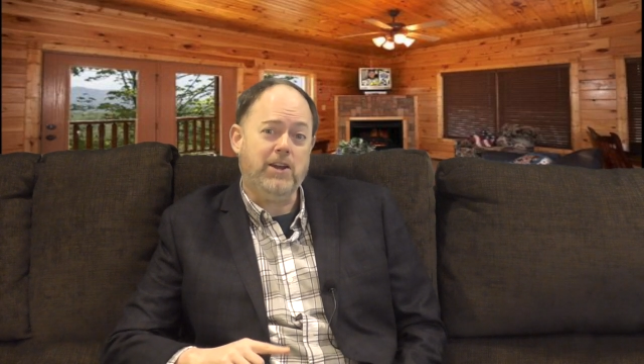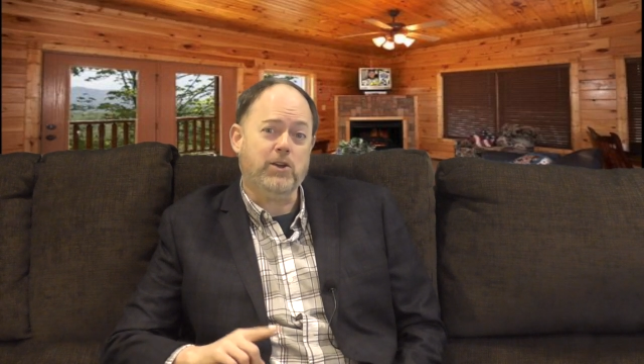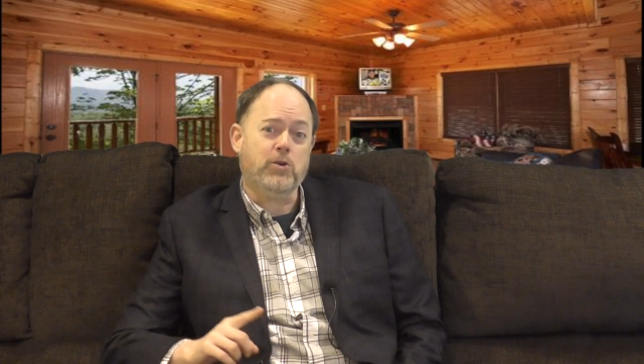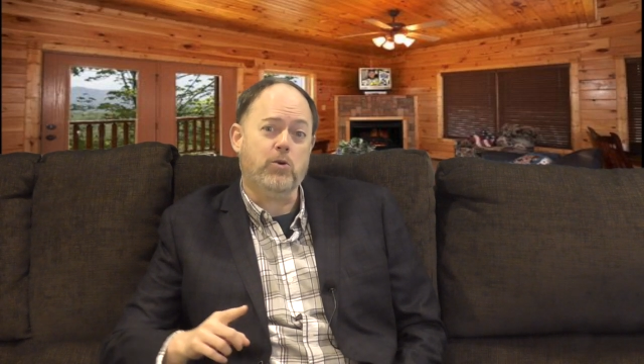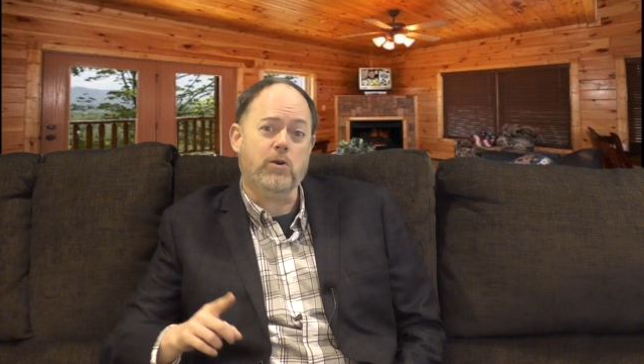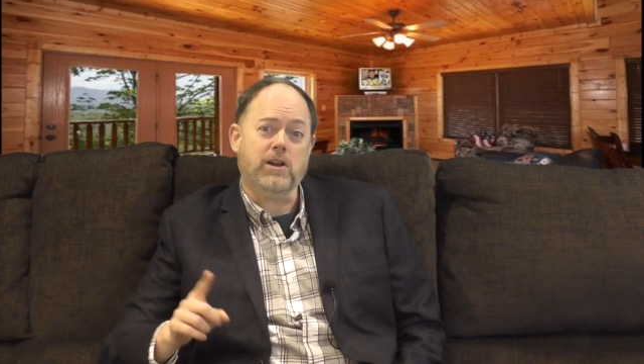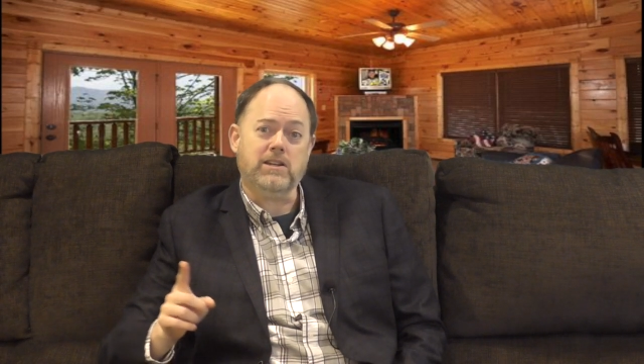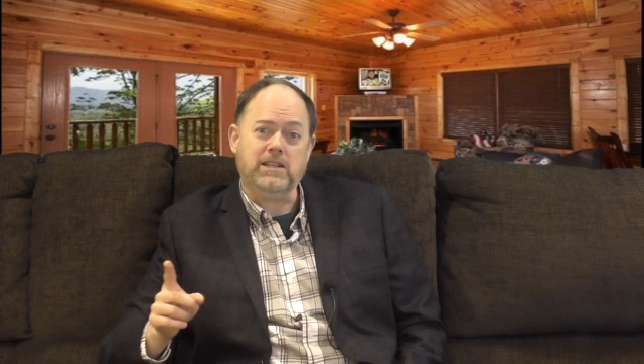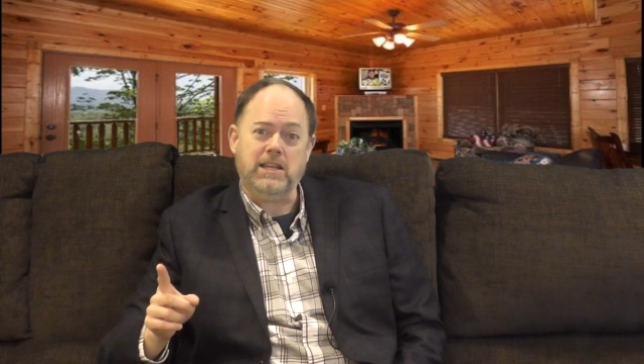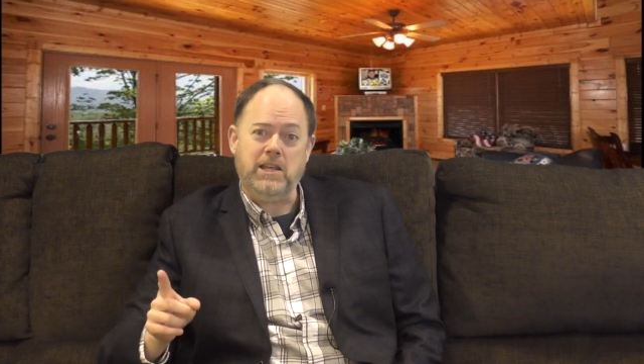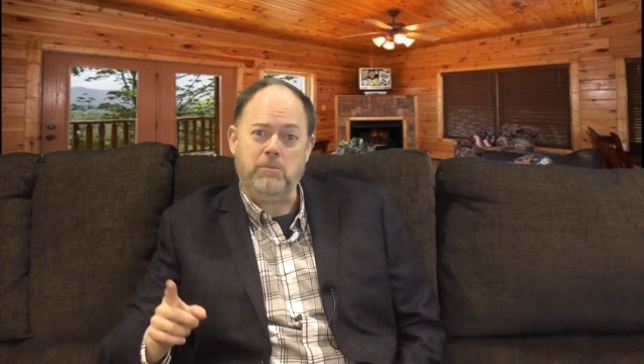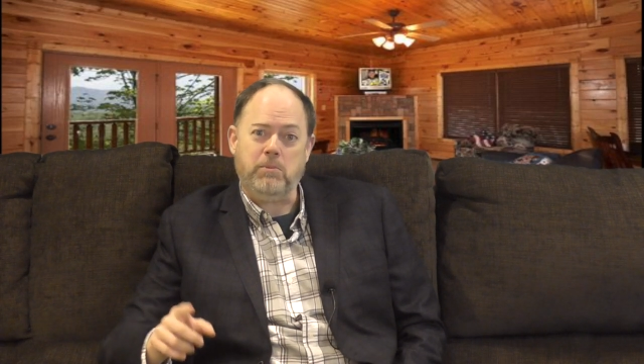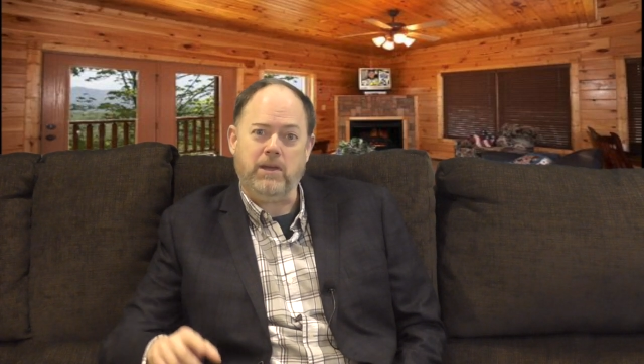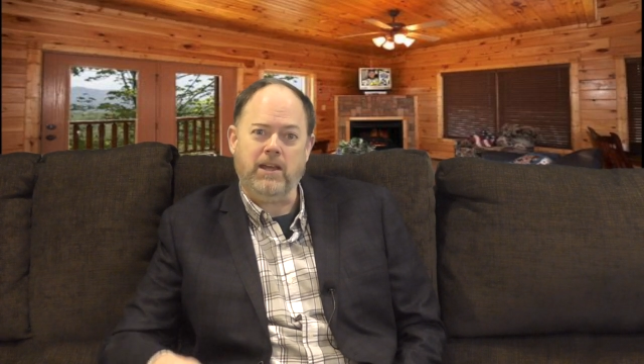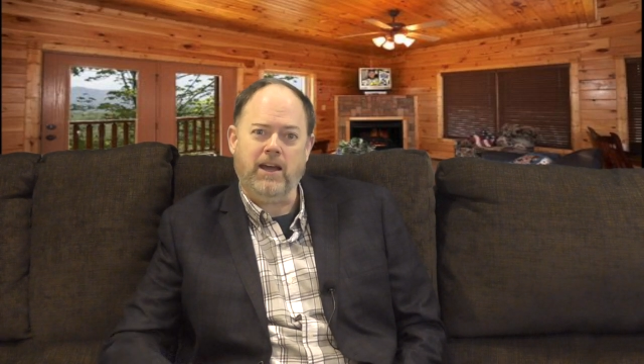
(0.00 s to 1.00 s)
according to
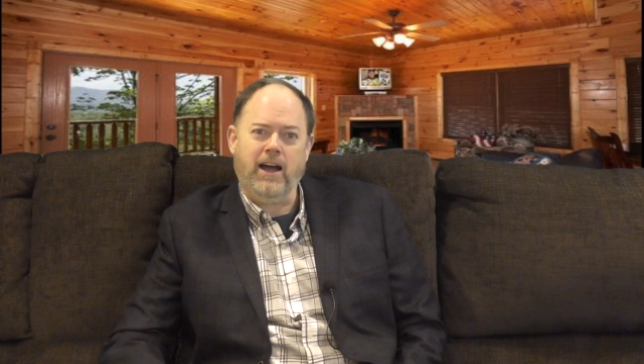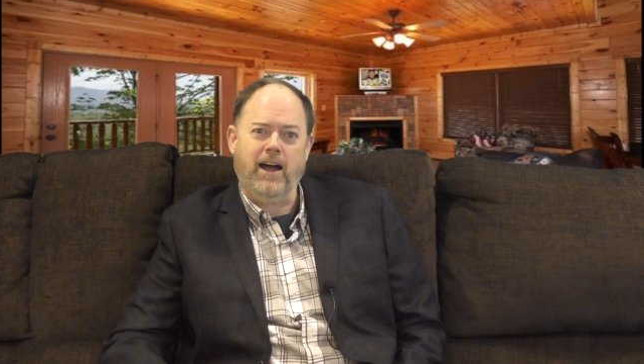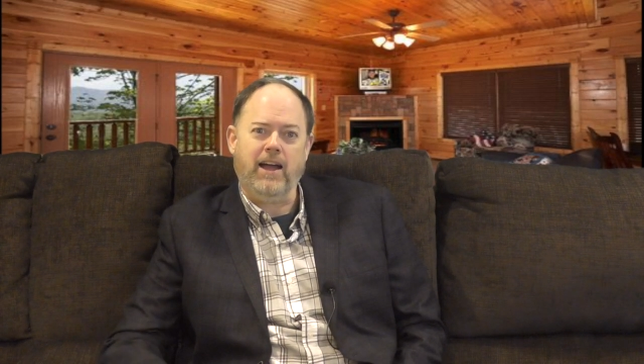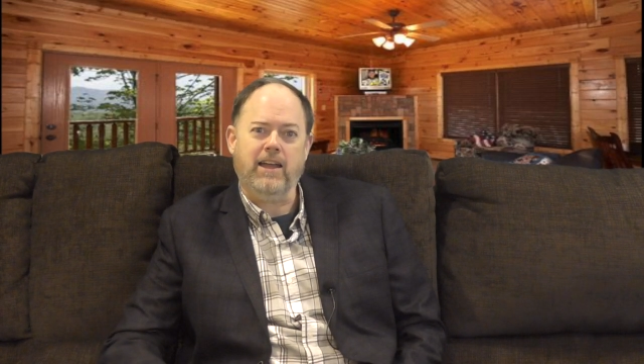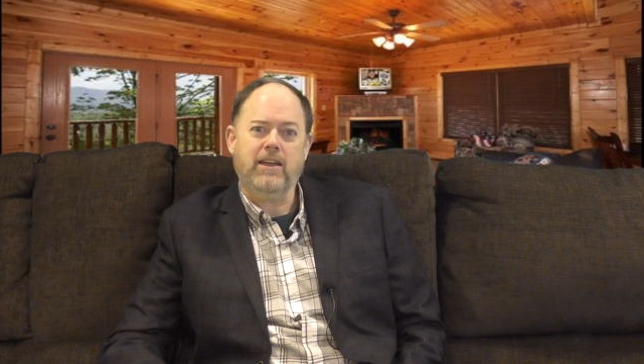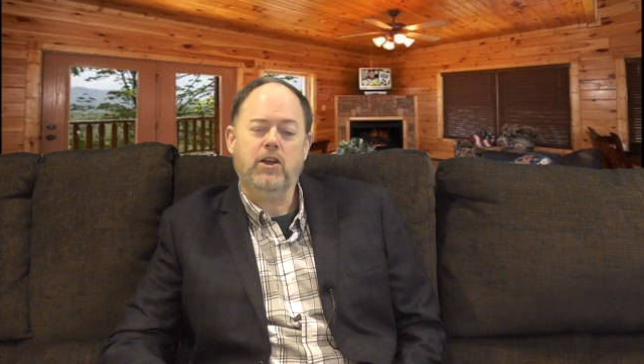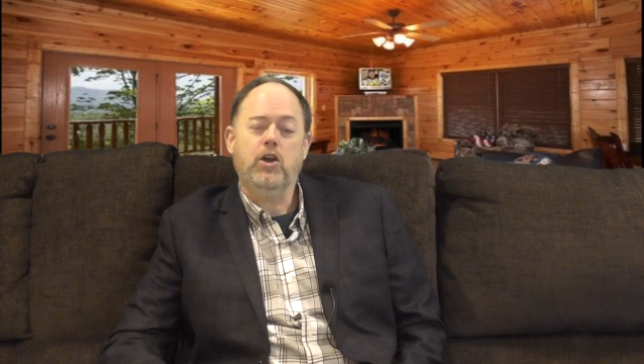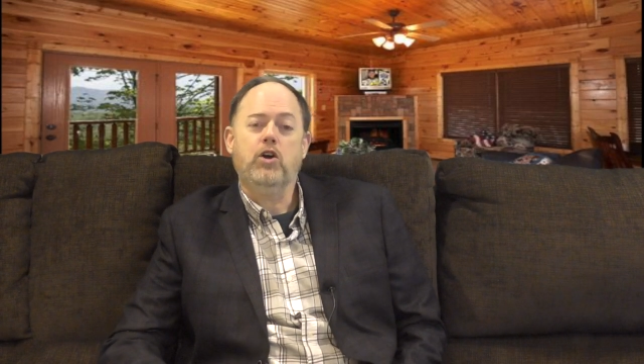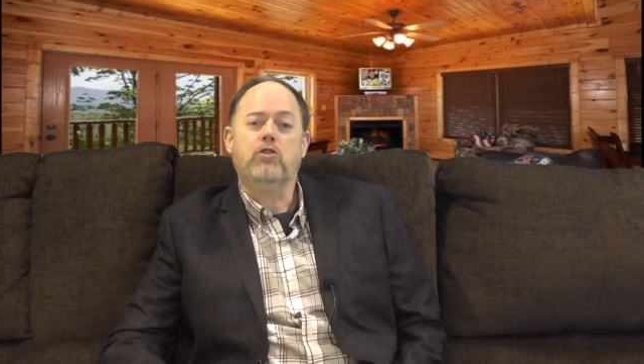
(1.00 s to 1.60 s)
EPI,